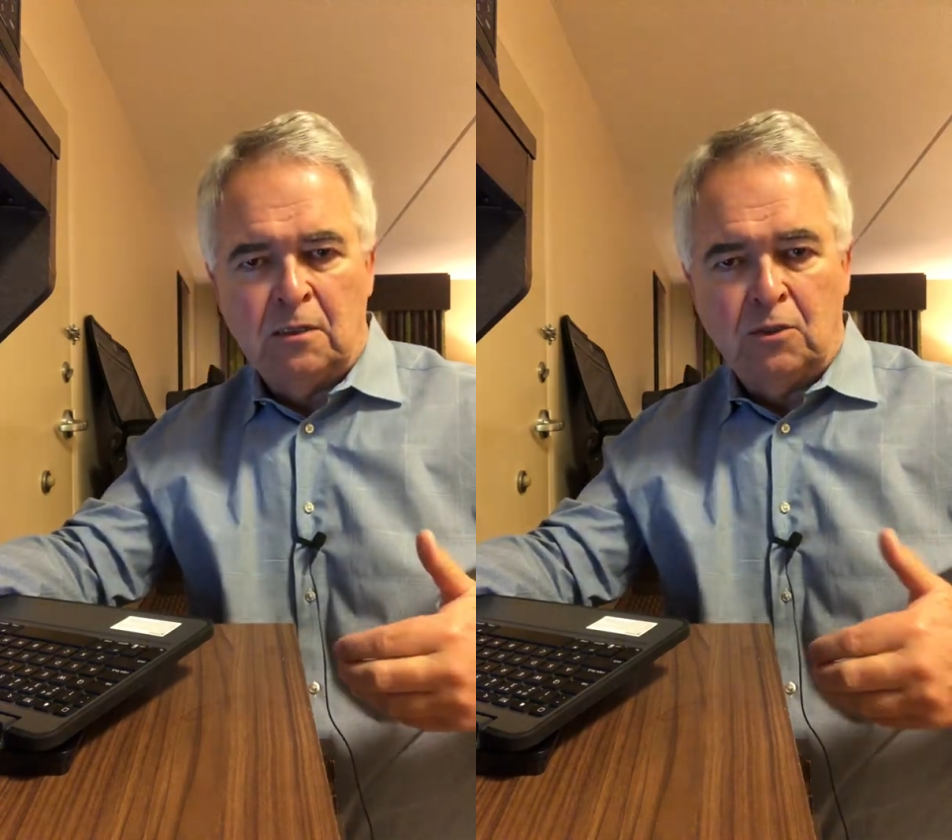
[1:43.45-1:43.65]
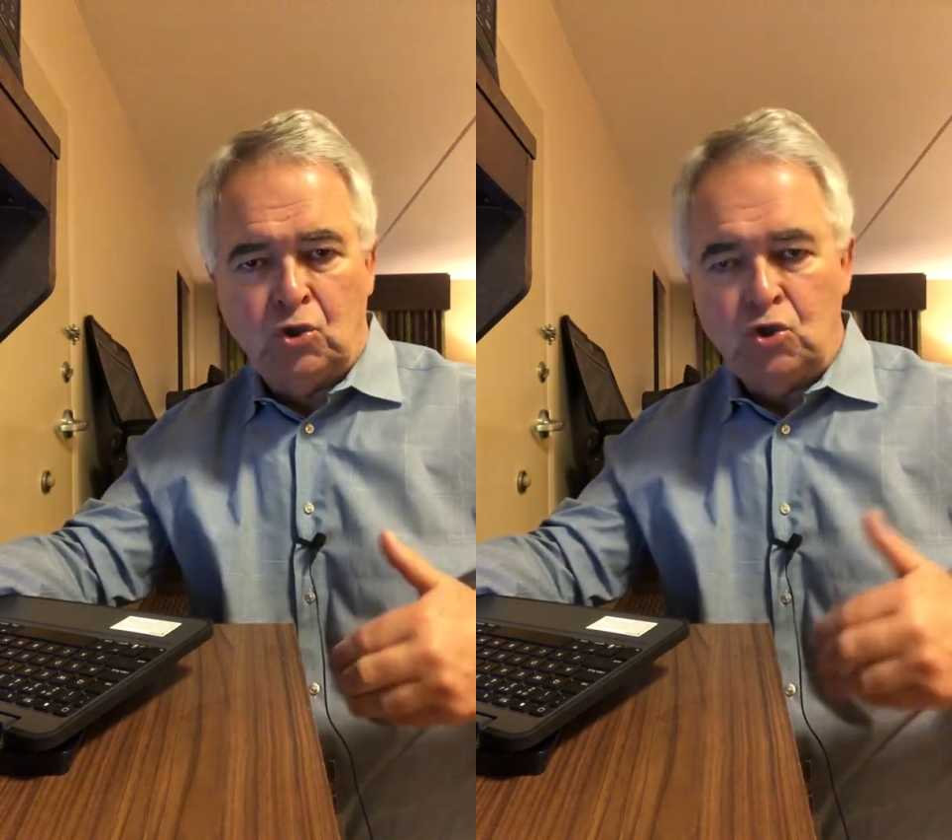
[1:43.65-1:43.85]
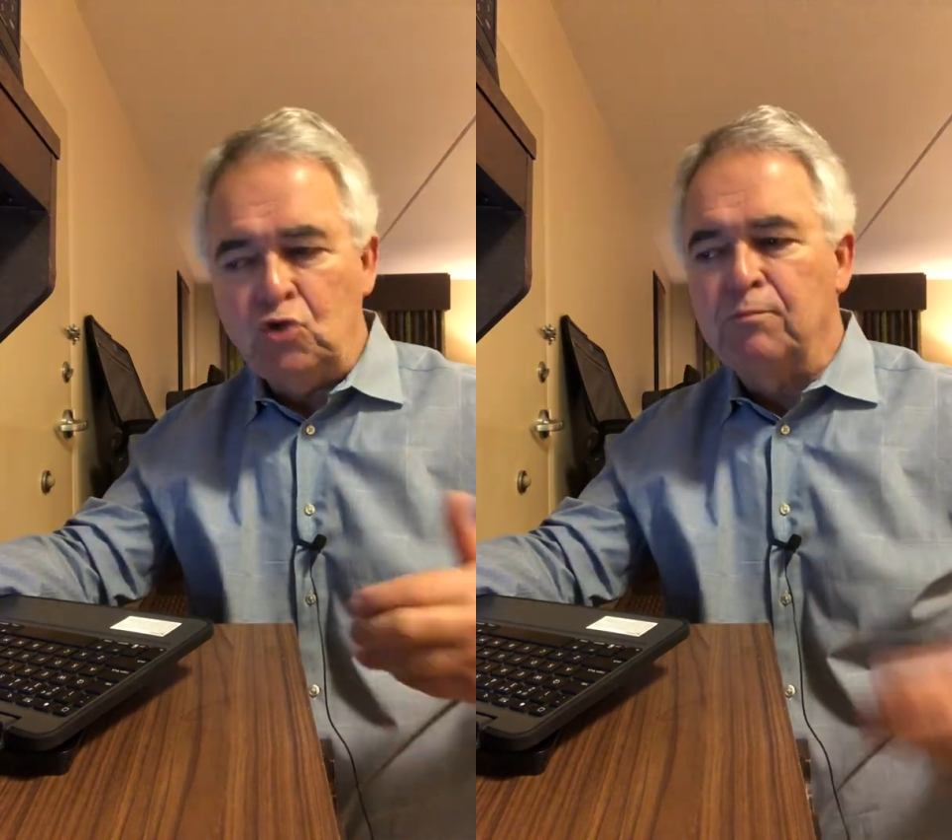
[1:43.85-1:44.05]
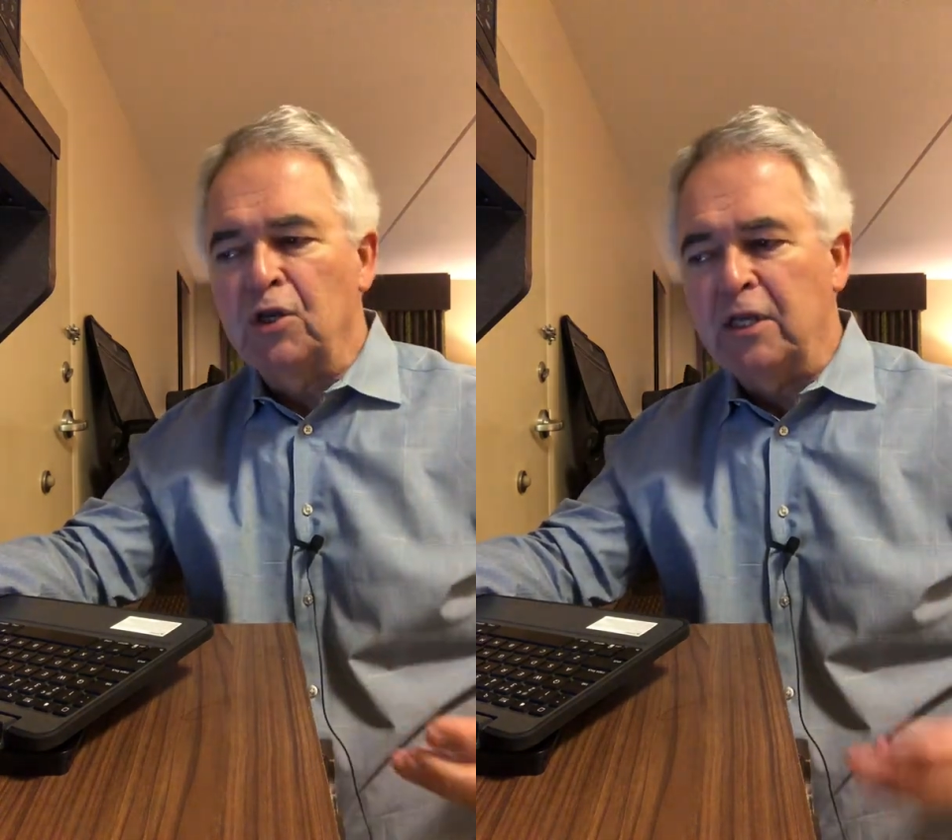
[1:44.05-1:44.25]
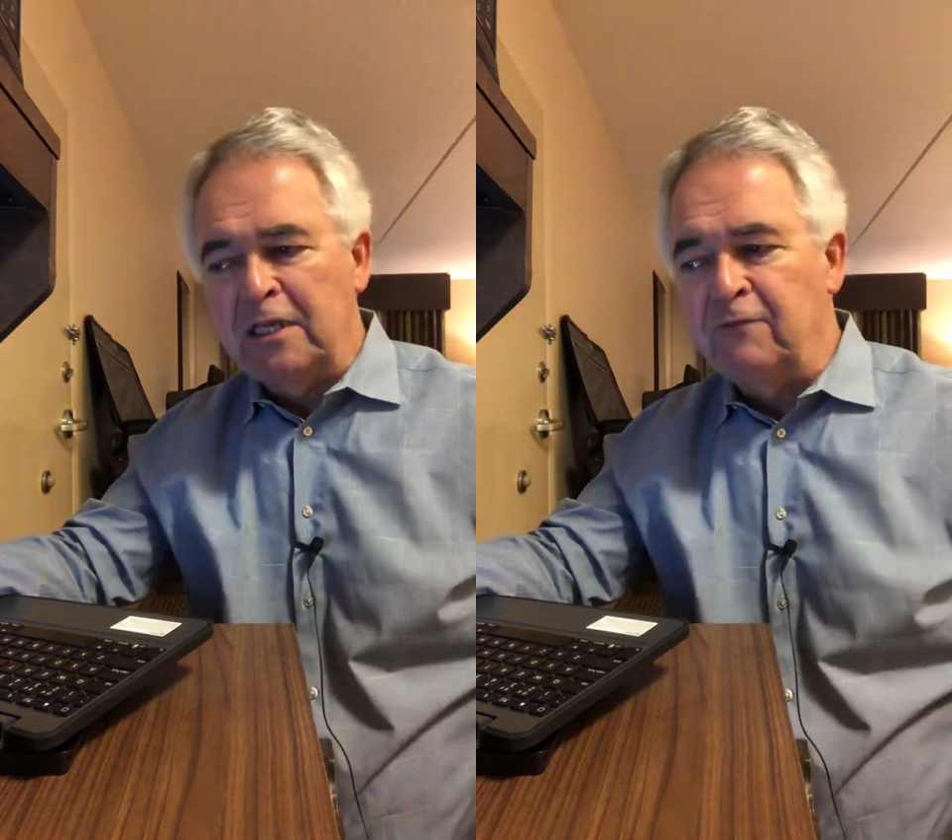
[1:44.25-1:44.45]
new
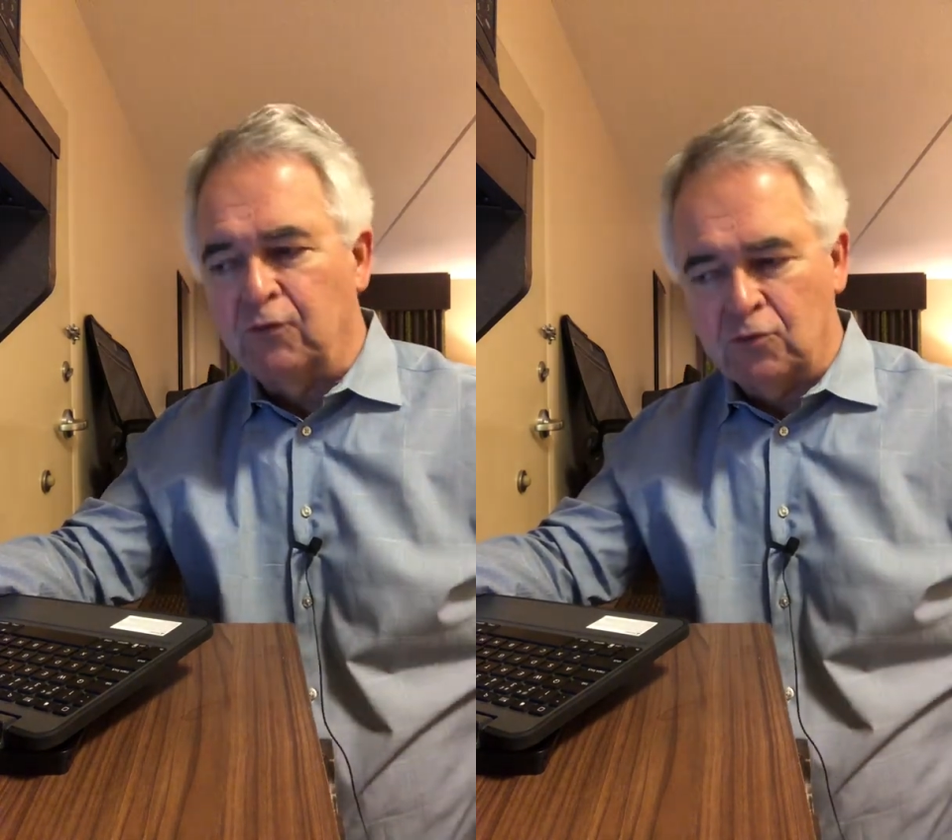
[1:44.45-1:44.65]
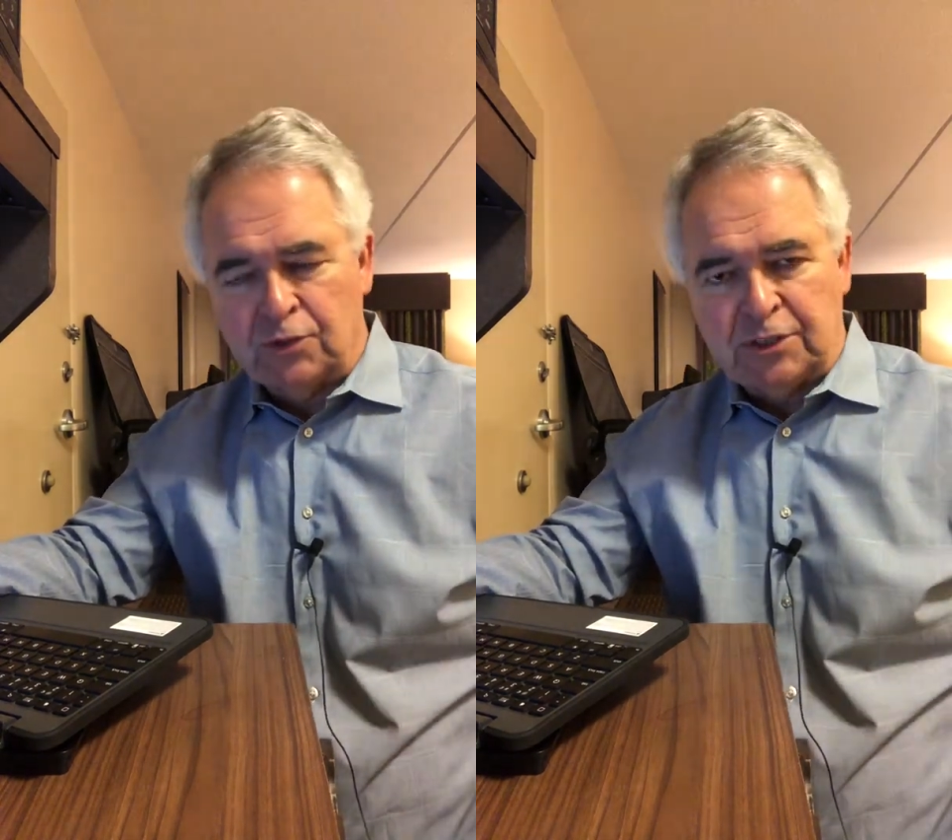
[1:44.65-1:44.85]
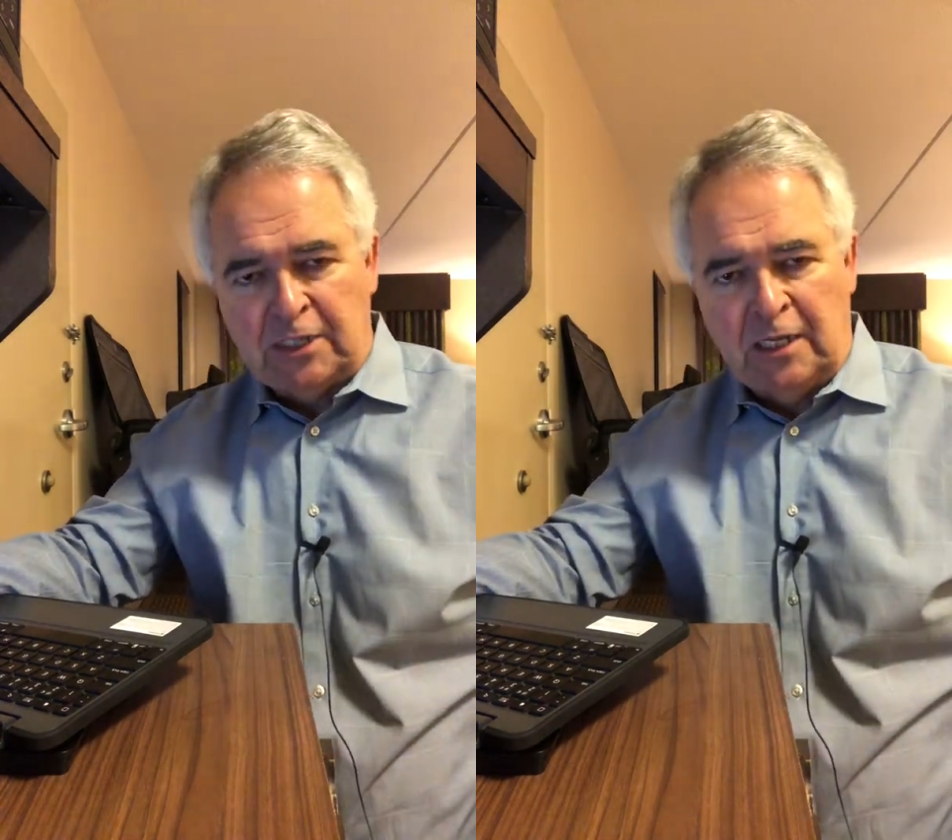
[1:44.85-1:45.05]
believers